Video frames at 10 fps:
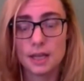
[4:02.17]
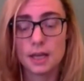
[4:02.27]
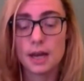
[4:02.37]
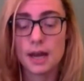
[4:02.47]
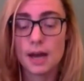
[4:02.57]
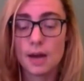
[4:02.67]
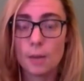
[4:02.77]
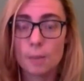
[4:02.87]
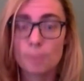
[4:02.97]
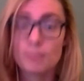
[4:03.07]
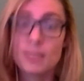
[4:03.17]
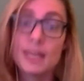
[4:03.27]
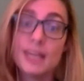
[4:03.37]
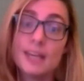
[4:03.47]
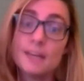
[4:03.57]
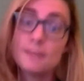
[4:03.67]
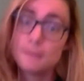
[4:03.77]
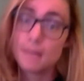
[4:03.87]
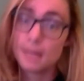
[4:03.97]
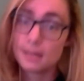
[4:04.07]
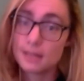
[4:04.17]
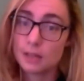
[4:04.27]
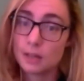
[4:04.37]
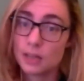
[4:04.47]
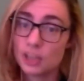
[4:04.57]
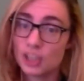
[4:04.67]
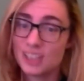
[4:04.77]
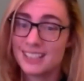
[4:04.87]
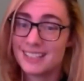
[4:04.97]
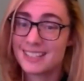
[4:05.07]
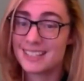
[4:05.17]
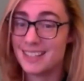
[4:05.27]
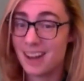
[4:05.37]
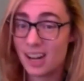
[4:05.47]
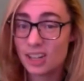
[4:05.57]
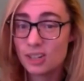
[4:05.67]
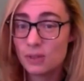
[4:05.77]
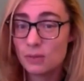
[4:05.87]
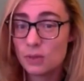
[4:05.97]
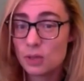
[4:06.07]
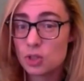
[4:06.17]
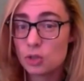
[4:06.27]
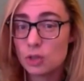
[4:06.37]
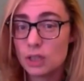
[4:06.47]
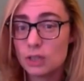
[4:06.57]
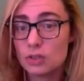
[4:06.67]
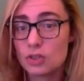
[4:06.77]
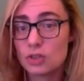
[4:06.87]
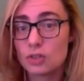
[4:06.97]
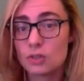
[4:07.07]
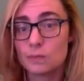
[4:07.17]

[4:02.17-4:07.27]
Now, if acceleration is not a good fit for the student